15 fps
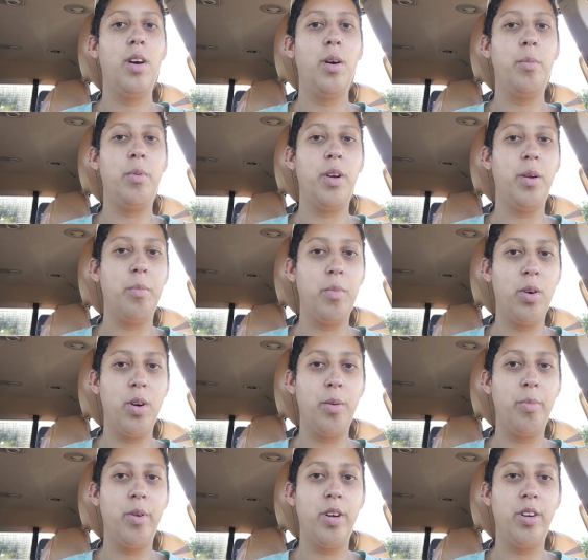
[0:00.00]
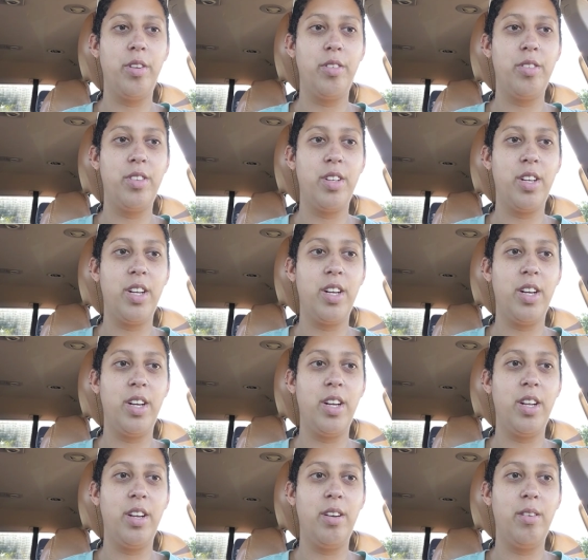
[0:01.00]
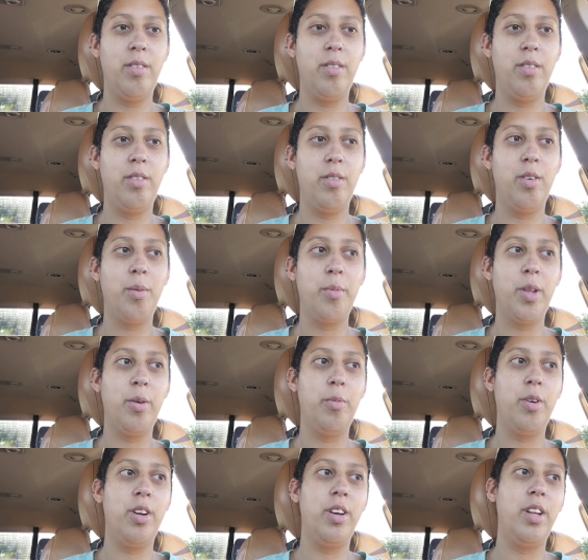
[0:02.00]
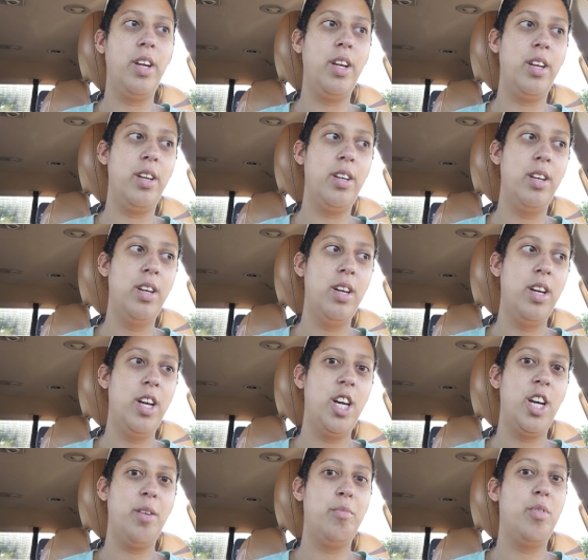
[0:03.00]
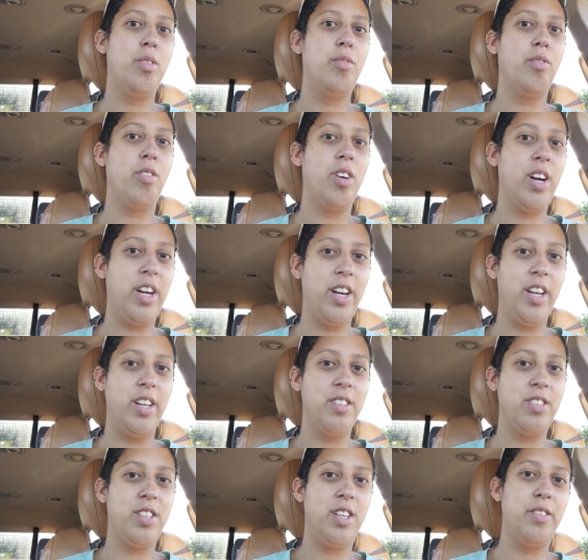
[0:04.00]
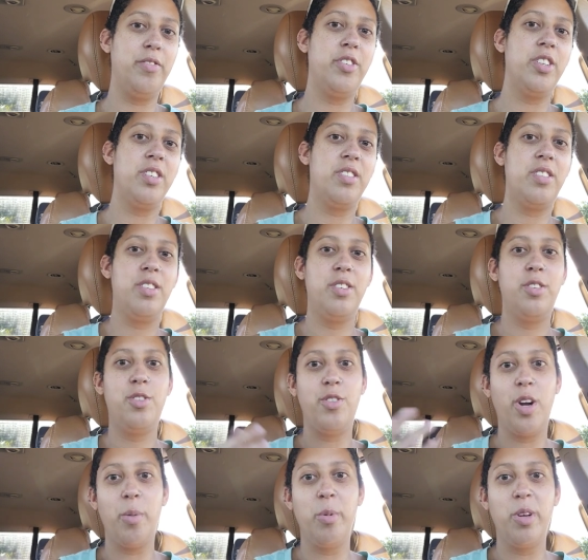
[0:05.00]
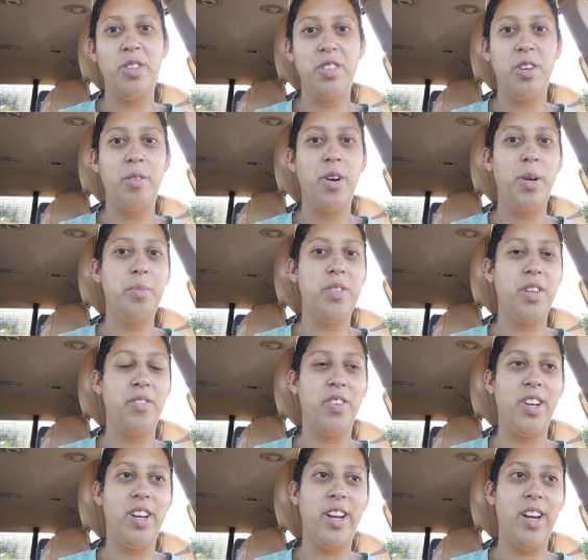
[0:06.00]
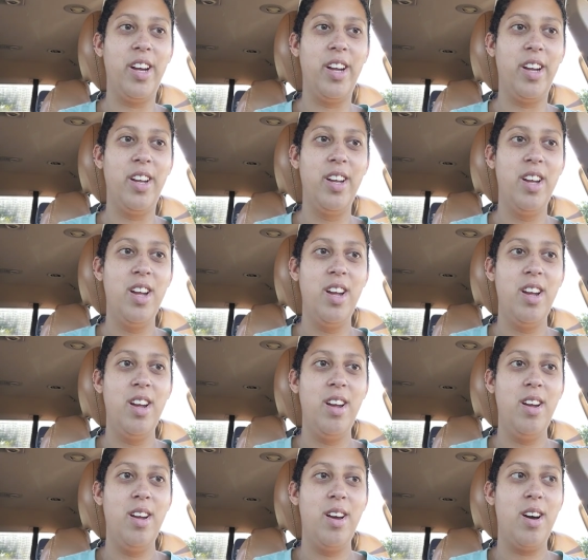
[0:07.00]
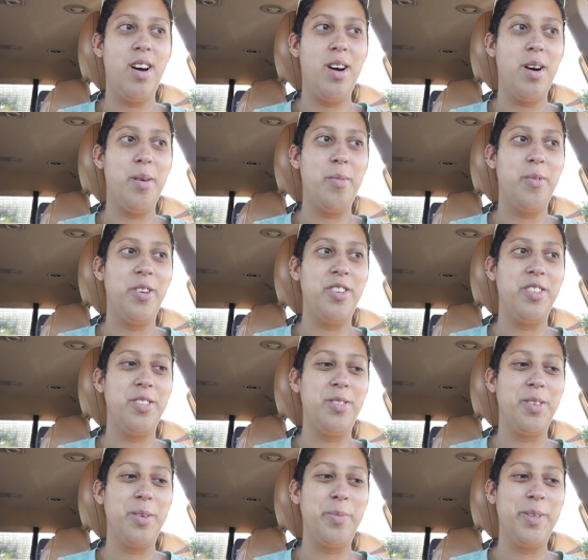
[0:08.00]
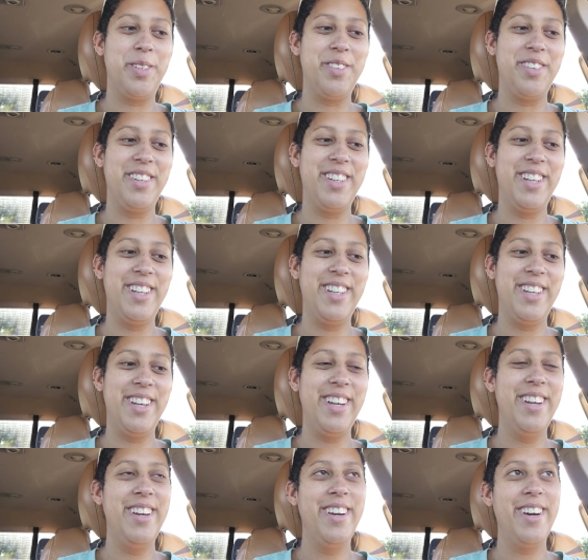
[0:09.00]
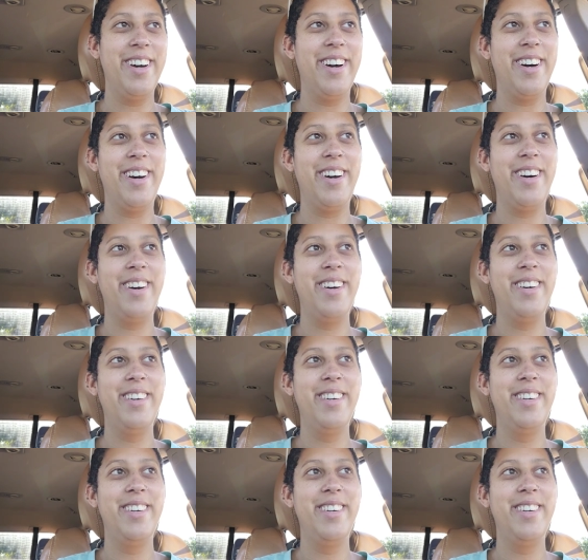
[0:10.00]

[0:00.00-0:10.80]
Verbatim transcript: open up more produce that I normally wouldn't eat, and more variety instead of just strawberries and grapes every day, um, which is what I've been doing lately. Uh,